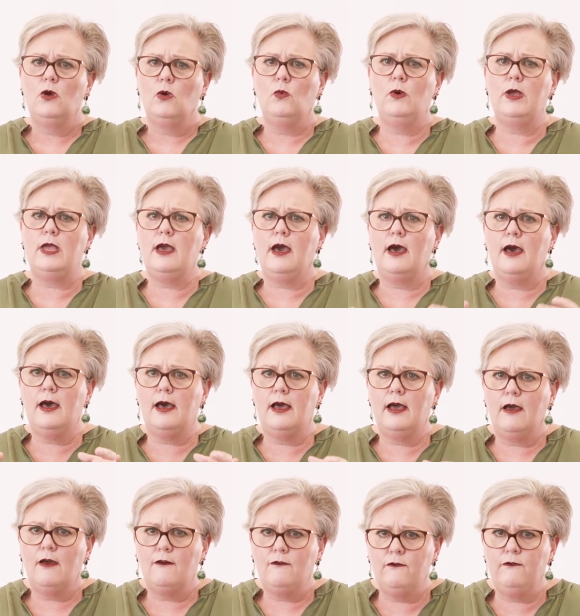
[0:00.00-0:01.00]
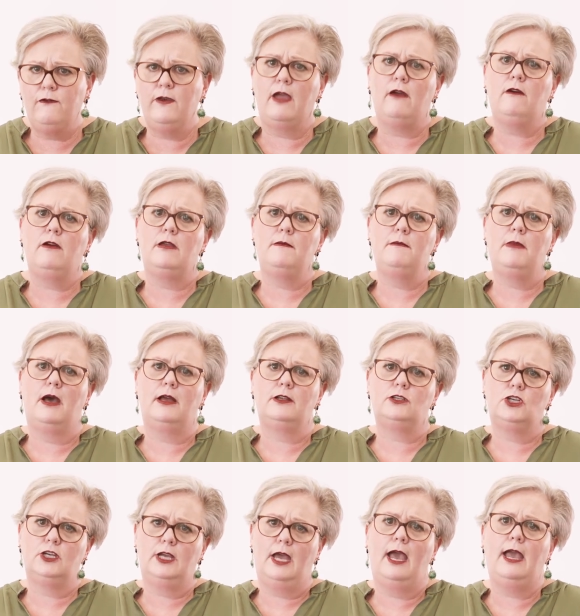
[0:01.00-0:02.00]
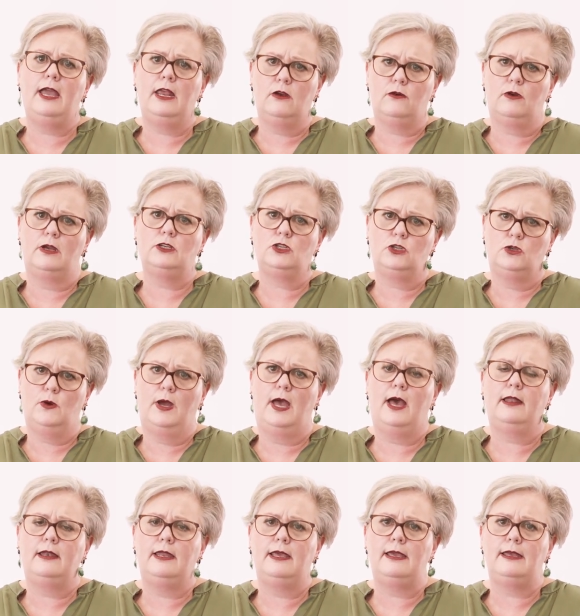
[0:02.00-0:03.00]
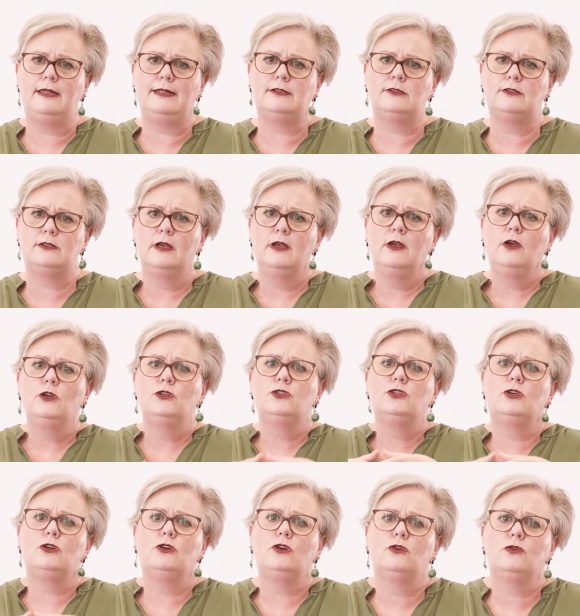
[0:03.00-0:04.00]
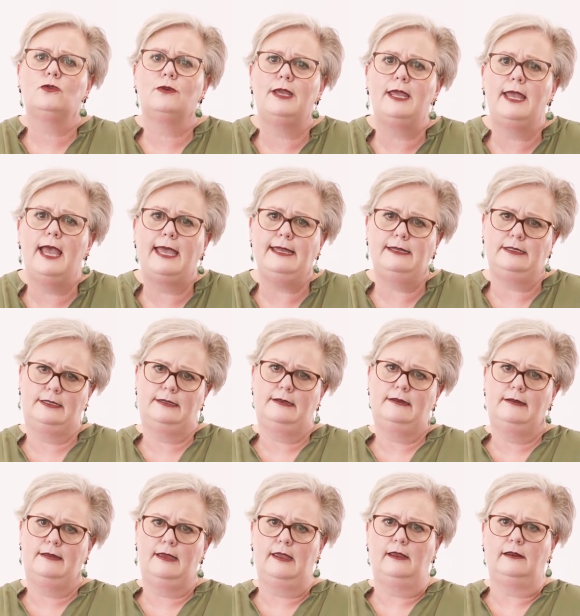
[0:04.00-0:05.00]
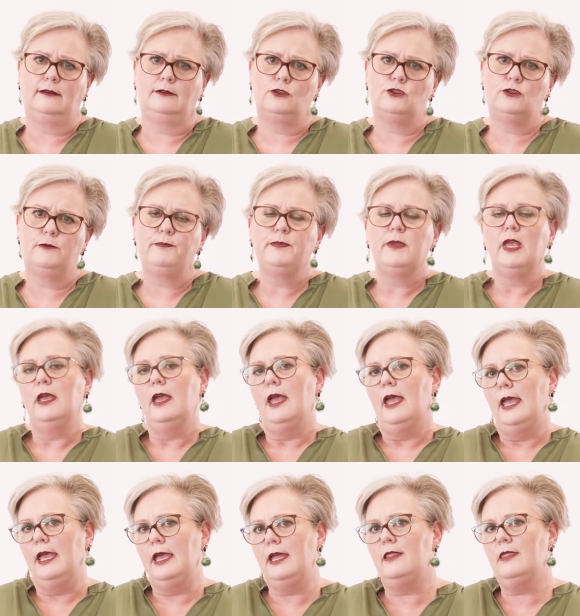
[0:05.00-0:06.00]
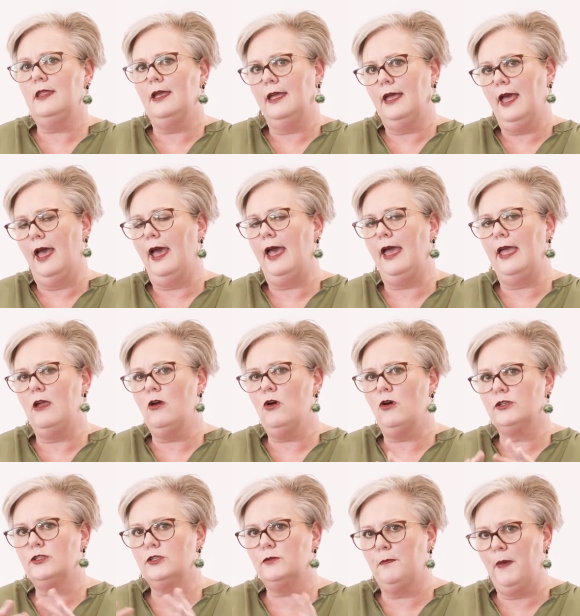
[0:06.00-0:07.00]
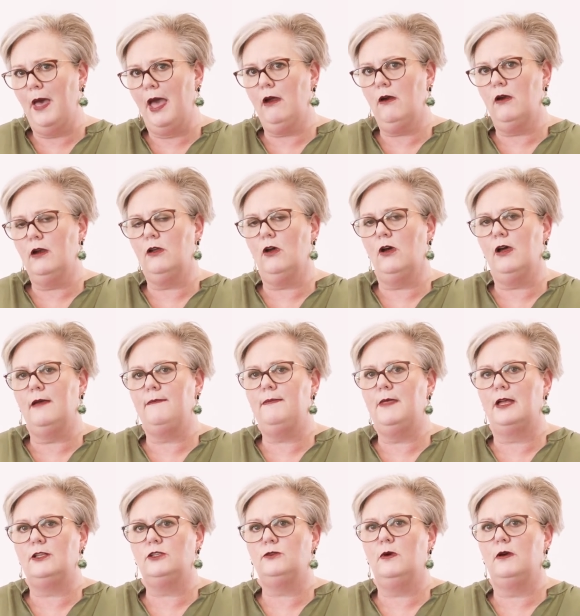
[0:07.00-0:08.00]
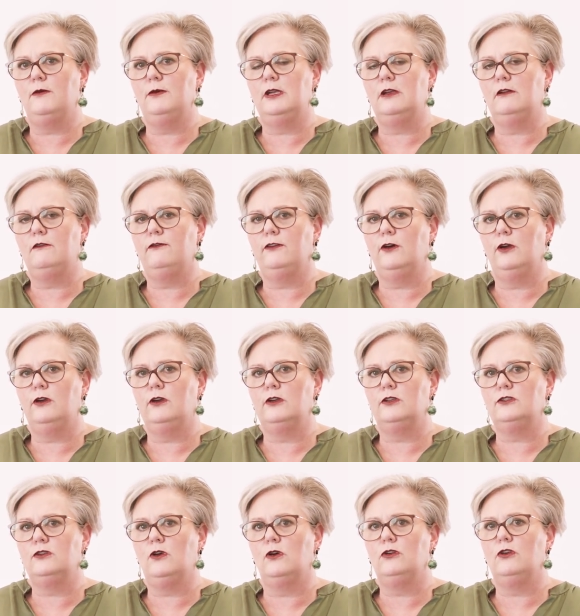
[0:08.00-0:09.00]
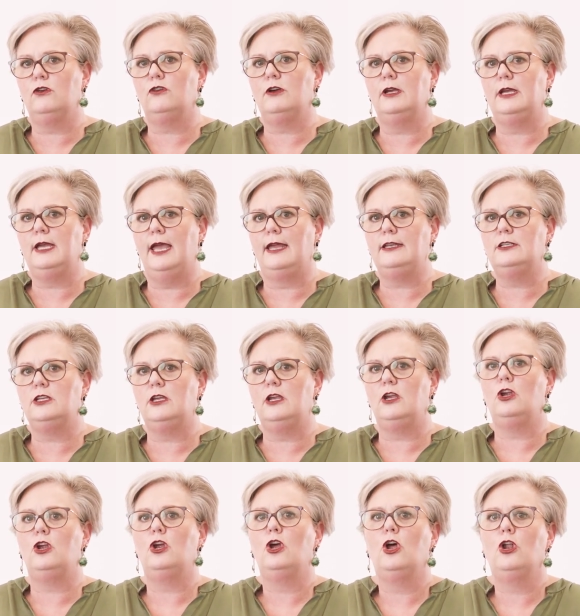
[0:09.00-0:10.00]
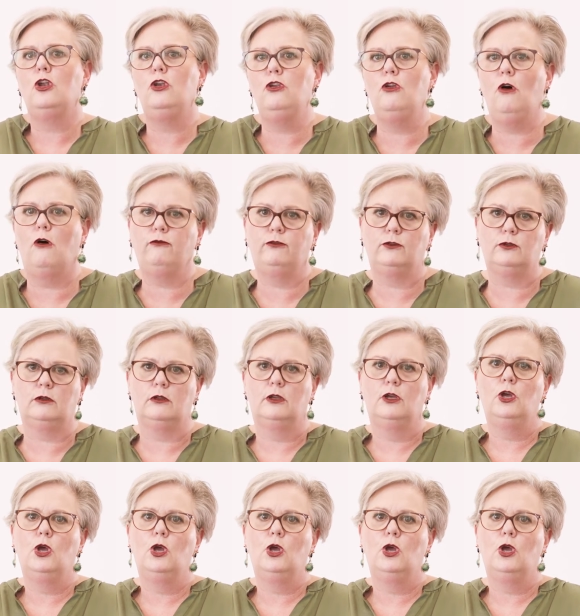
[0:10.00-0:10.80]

we are very much catering to our needs to create things. In the chaos paradigm, that's where we can focus on creating novel,